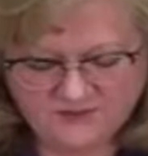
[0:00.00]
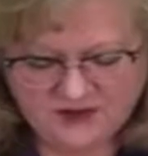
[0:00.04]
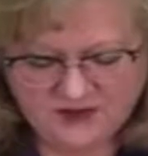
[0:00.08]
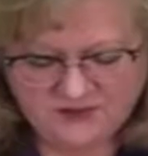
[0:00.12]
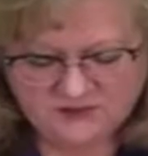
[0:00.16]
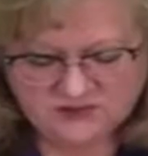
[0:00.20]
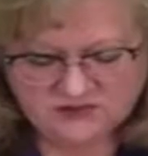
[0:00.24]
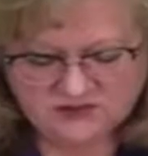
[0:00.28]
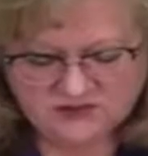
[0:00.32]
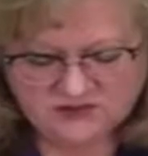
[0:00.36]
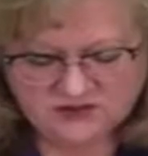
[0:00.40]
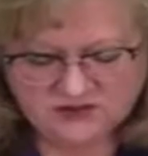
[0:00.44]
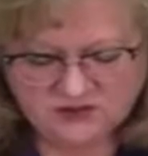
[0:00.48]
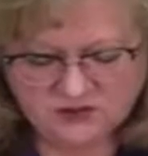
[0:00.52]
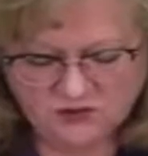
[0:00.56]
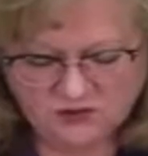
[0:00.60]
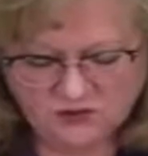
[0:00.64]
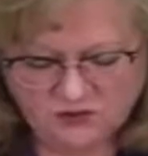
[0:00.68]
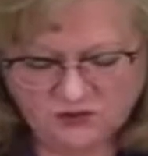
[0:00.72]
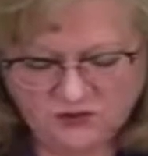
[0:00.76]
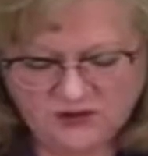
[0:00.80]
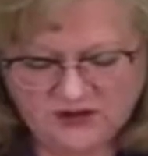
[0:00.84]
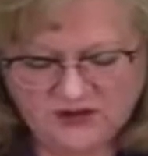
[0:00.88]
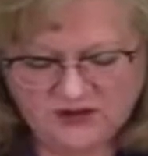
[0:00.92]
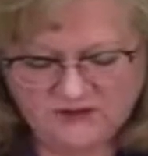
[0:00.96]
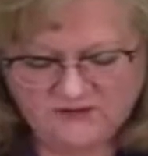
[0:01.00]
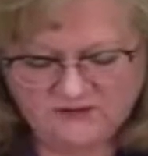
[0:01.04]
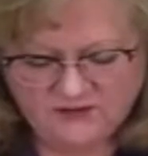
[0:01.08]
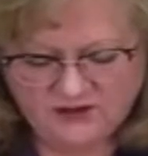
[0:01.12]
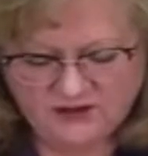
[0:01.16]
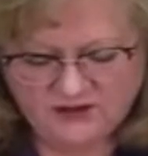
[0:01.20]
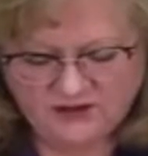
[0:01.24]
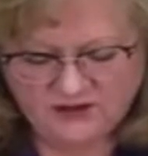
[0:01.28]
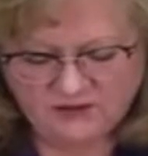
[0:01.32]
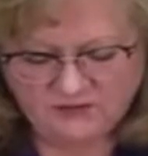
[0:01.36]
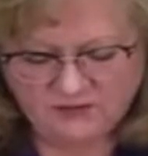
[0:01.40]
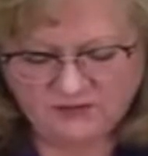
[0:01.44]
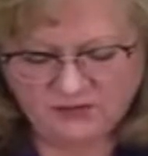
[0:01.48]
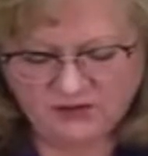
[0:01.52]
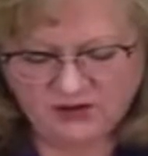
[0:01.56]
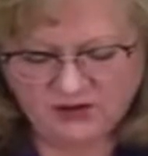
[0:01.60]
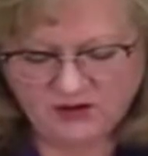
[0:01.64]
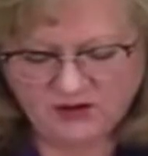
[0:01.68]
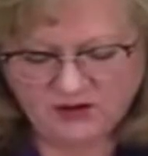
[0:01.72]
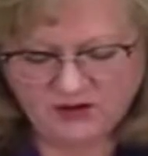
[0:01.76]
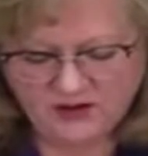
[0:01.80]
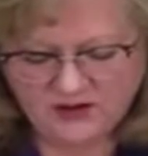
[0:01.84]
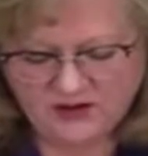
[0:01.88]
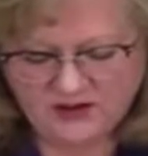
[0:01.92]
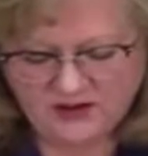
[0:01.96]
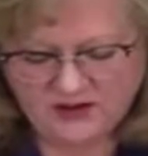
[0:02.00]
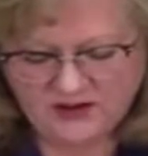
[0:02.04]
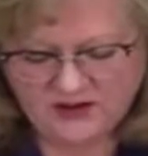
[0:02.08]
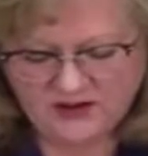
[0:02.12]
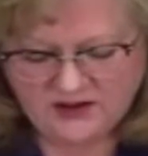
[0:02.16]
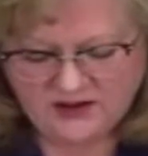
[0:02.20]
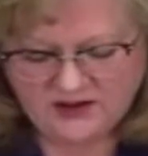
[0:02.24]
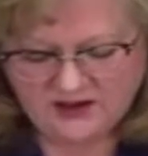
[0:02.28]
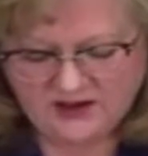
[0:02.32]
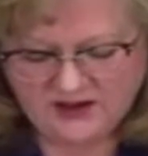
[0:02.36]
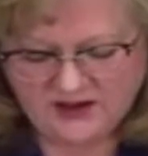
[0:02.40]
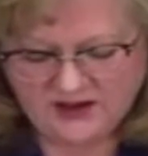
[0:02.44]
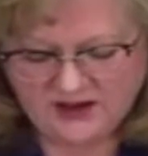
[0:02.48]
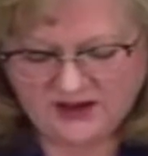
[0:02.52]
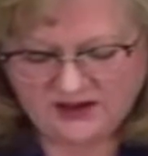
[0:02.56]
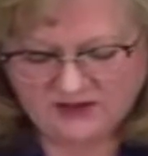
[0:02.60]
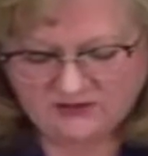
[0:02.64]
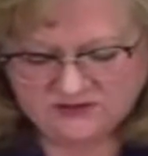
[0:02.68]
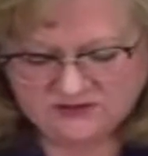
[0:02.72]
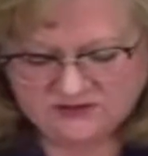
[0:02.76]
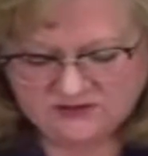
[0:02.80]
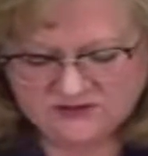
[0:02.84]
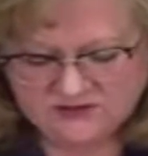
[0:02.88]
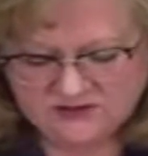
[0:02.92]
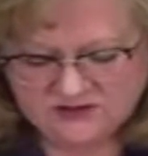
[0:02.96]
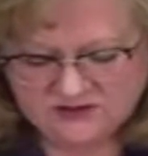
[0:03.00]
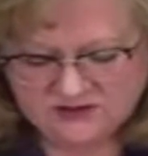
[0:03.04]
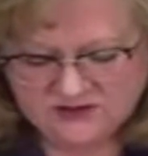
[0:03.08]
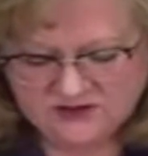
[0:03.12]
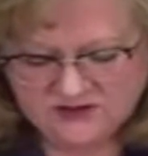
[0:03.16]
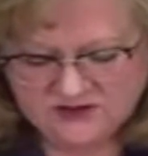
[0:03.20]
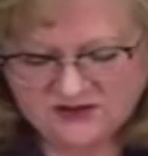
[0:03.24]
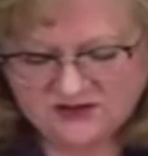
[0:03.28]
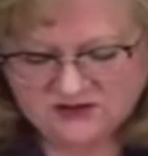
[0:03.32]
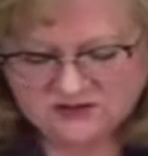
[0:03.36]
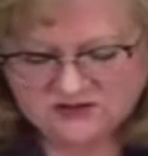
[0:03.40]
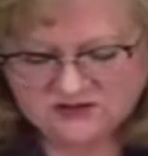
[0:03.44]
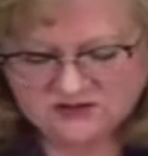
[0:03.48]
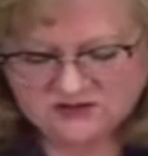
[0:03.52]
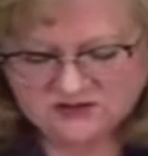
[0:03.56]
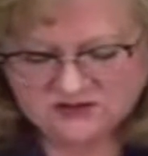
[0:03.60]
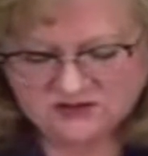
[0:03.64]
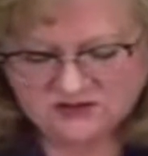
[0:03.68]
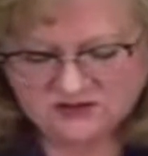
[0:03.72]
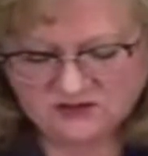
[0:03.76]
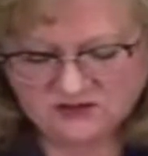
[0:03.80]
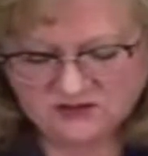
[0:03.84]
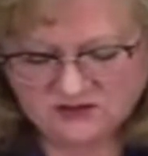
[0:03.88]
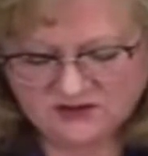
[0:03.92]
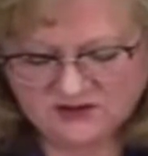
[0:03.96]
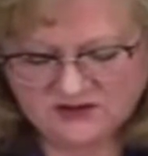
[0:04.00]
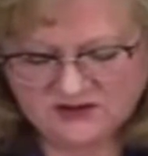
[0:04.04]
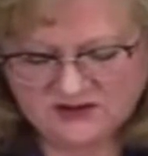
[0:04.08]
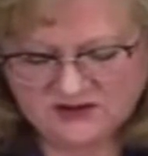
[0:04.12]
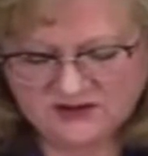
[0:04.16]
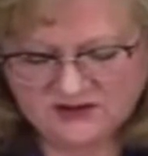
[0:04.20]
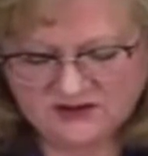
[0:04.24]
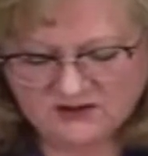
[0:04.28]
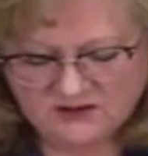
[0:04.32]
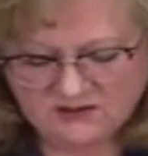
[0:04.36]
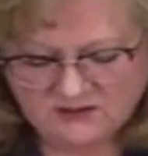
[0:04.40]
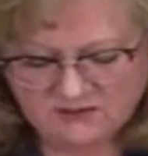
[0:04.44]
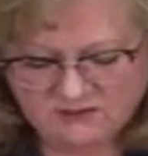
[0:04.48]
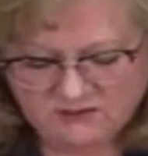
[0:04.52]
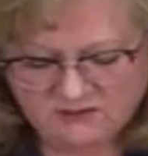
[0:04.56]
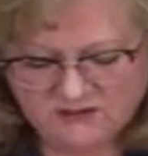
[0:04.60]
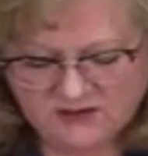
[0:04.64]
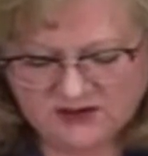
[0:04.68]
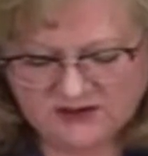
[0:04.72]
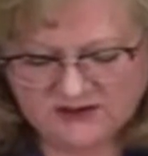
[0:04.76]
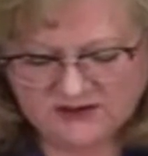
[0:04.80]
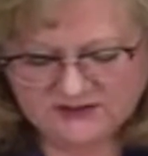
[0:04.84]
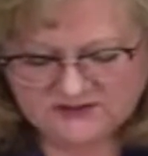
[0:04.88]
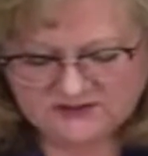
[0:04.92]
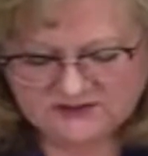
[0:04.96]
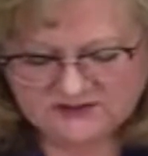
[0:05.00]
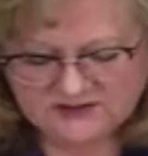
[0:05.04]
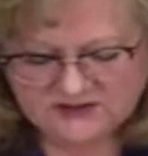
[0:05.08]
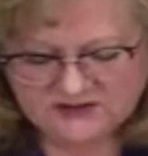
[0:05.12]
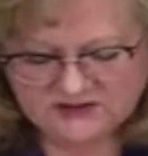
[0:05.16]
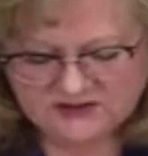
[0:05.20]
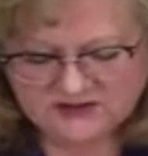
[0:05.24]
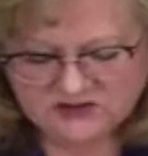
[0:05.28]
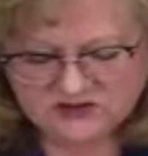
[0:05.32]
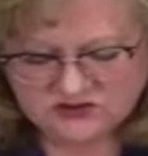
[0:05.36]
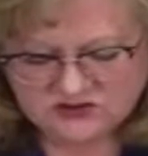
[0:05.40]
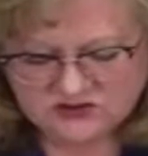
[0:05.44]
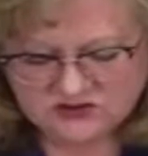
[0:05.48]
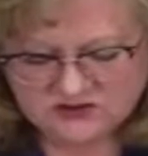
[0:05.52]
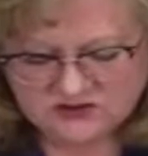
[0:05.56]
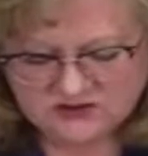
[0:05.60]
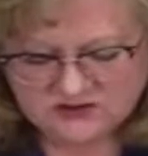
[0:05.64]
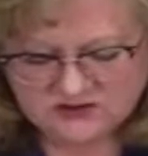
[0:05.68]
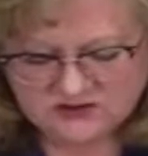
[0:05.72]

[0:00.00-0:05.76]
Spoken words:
just going to weave in and out. Just a little running stitch.